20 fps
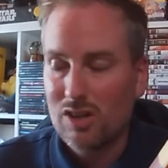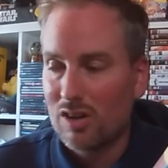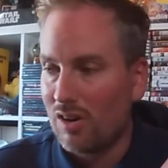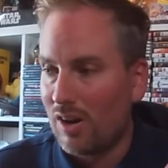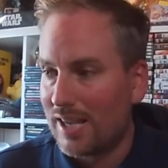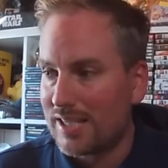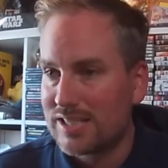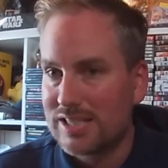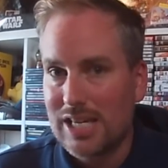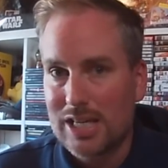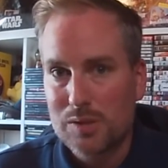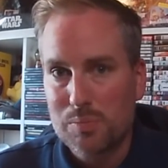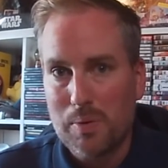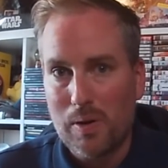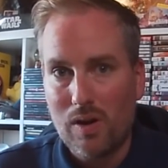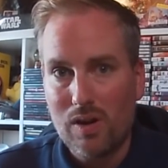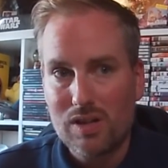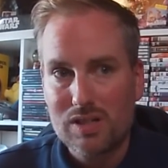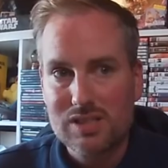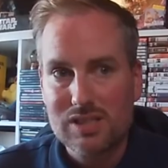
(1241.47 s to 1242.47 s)
like 6
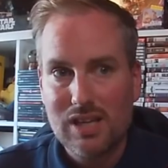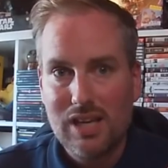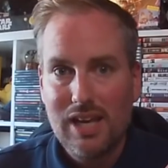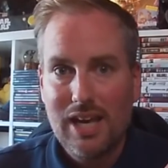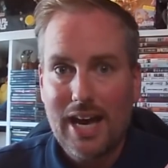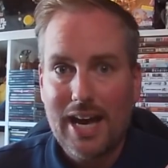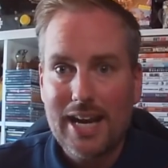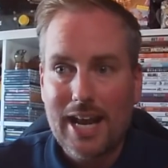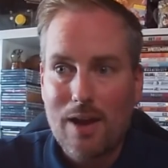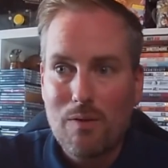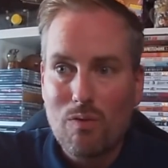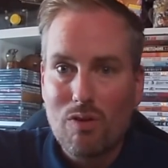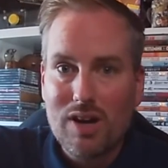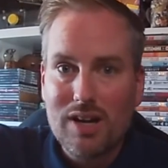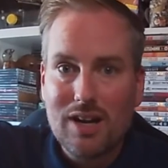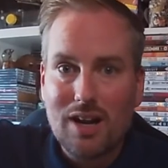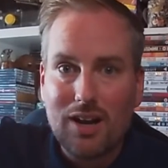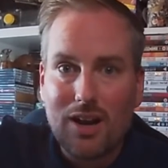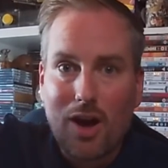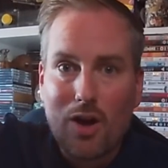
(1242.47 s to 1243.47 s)
books, and they were
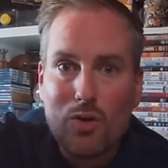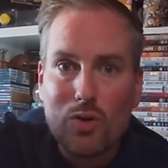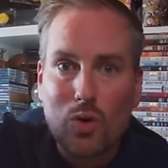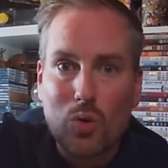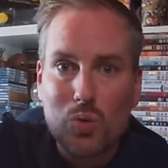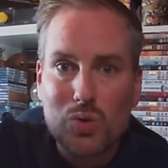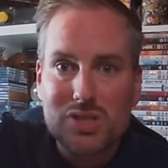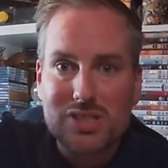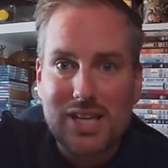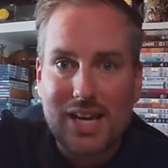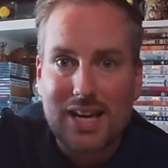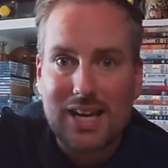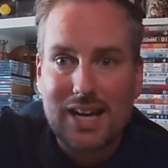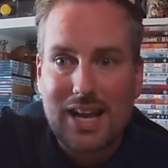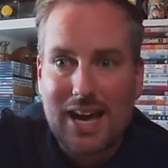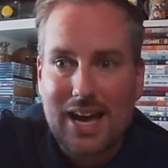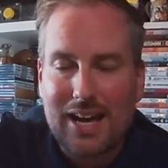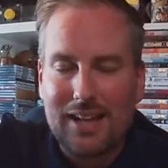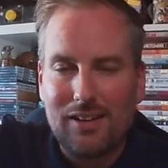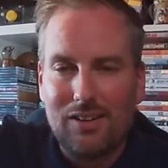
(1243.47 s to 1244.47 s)
in the local
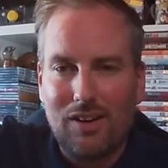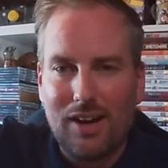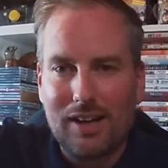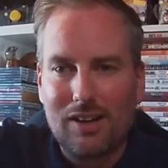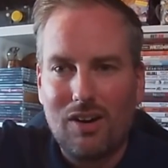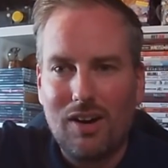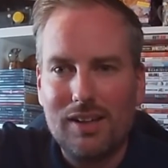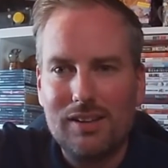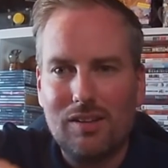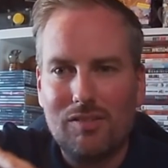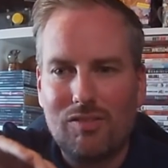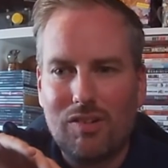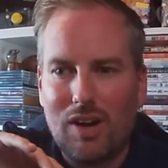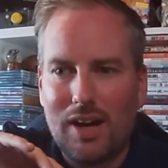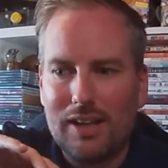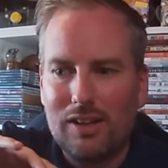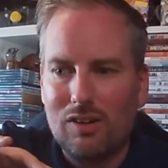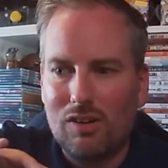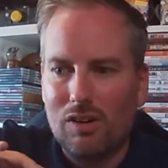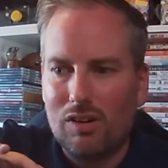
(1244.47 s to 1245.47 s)
second-hand, like kind of
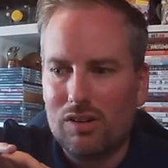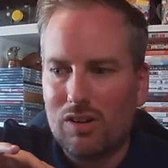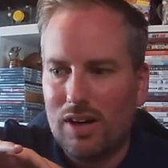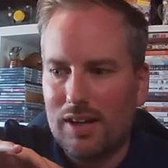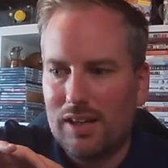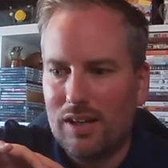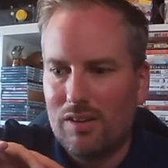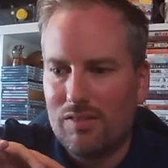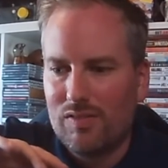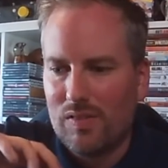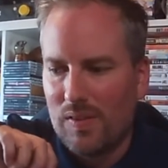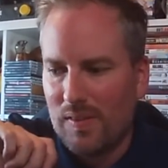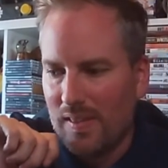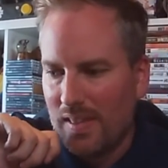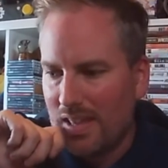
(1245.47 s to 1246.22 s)
like your kind of